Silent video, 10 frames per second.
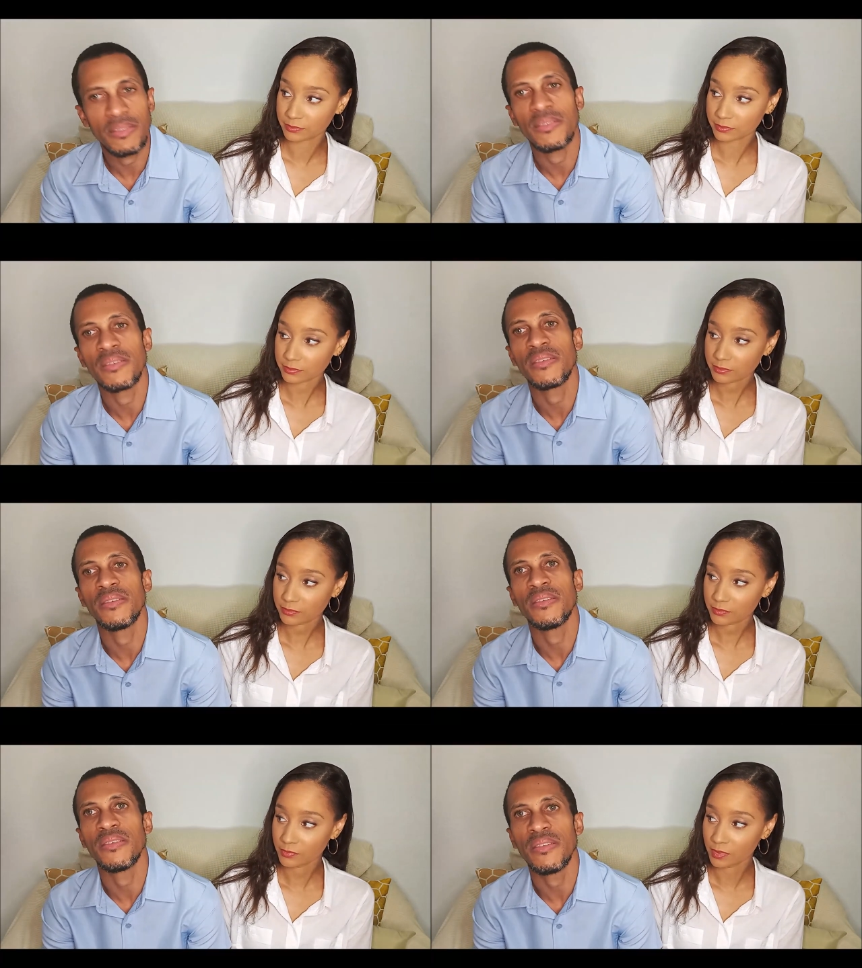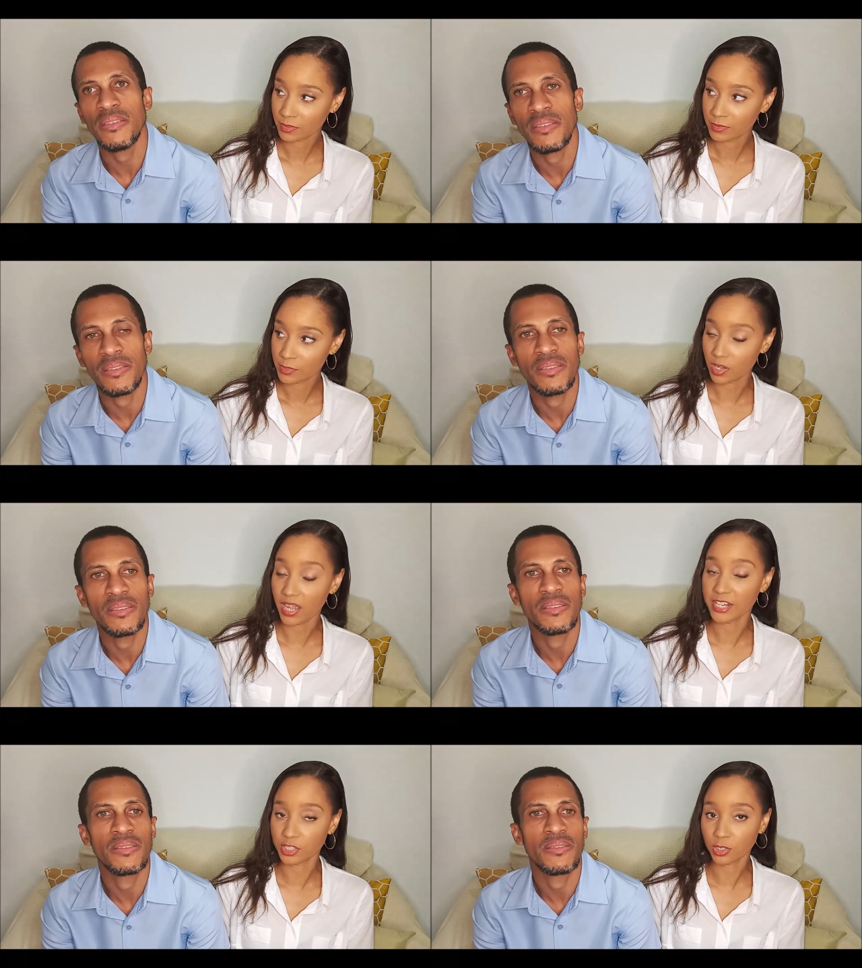Speaker 1: Mm-hmm. So
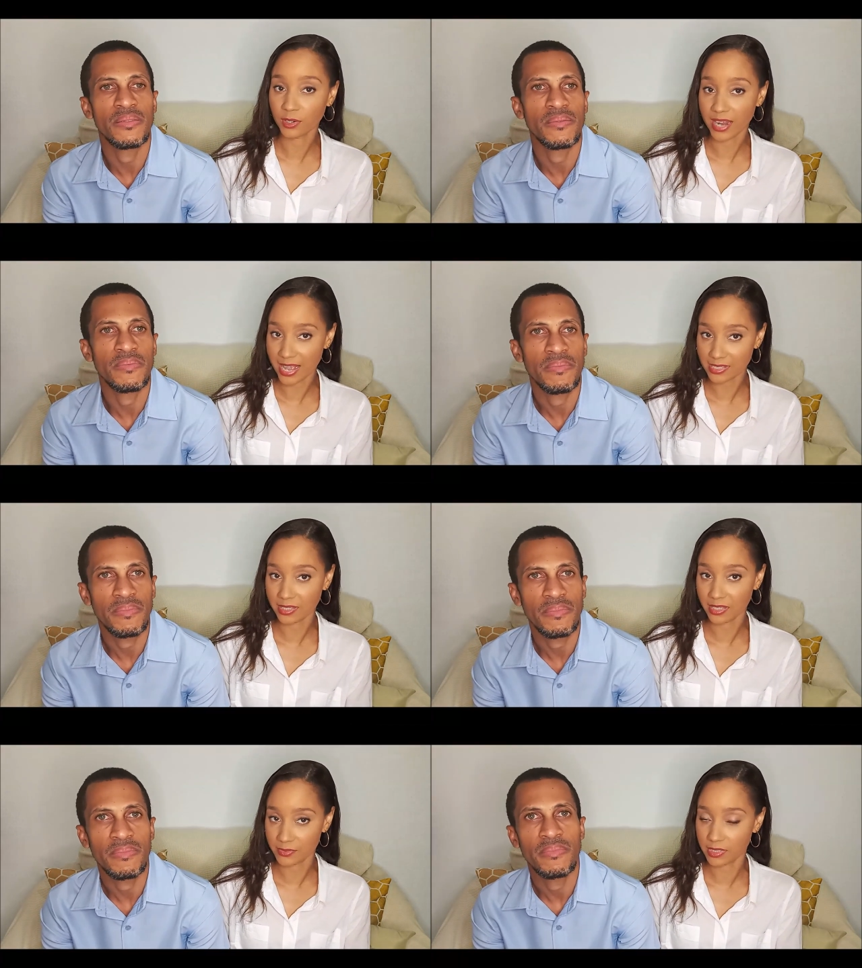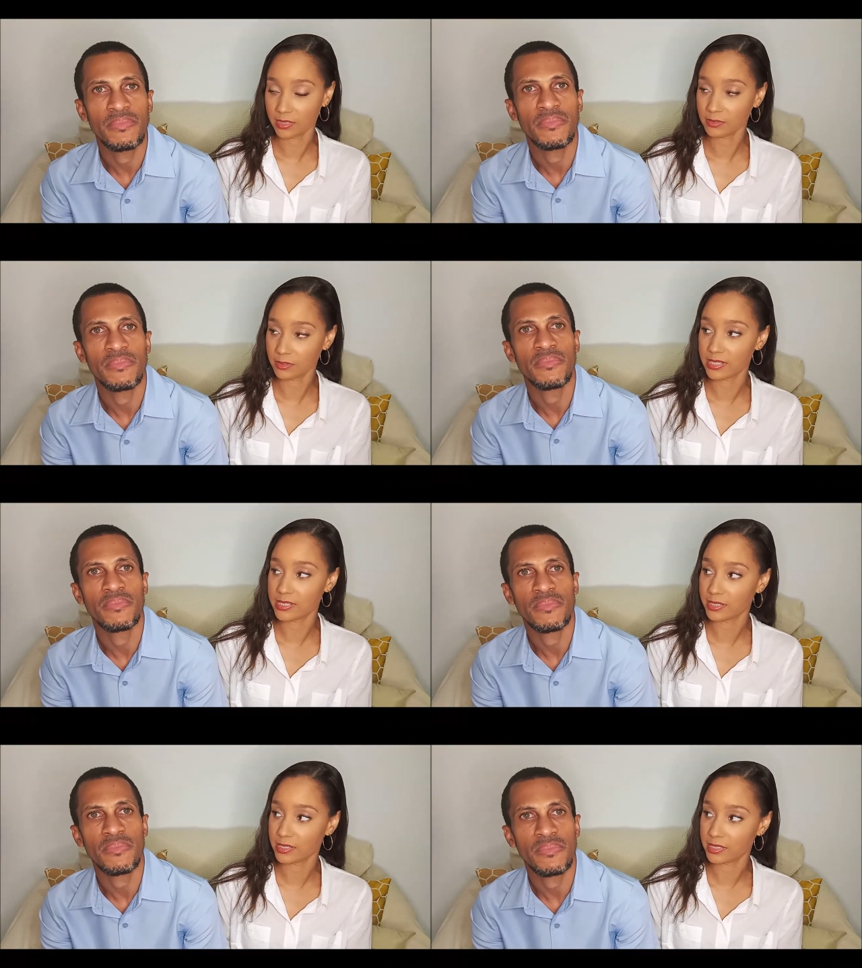hydrochloric acid gives it the
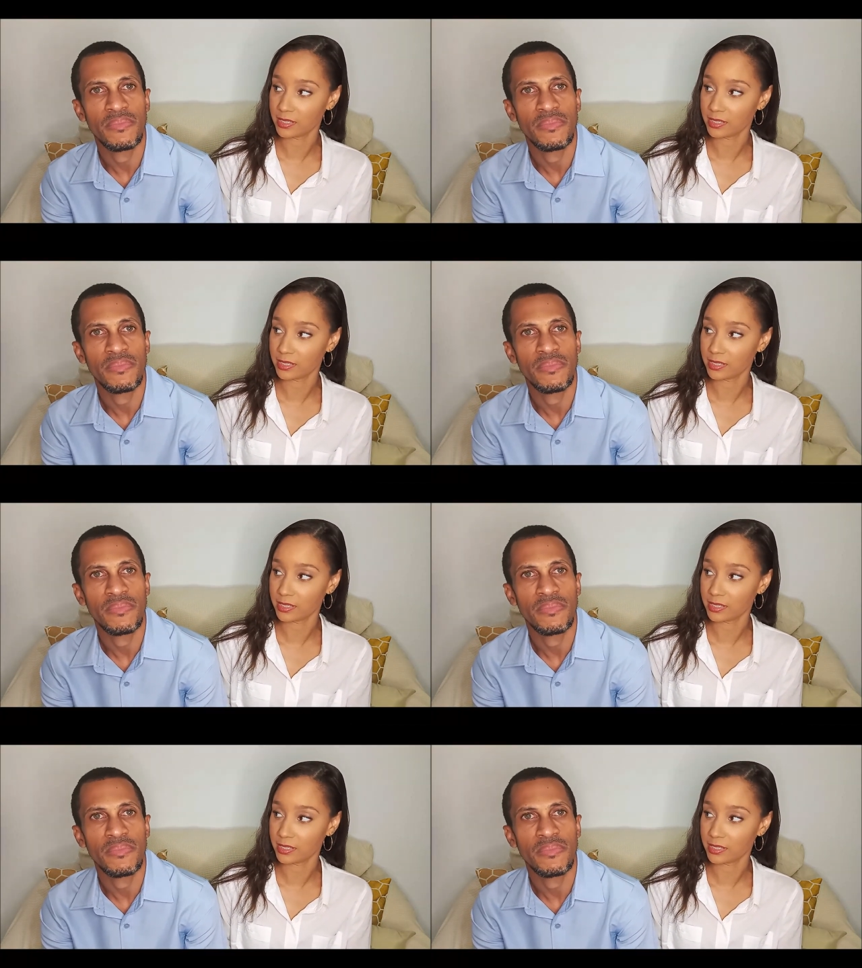acidity.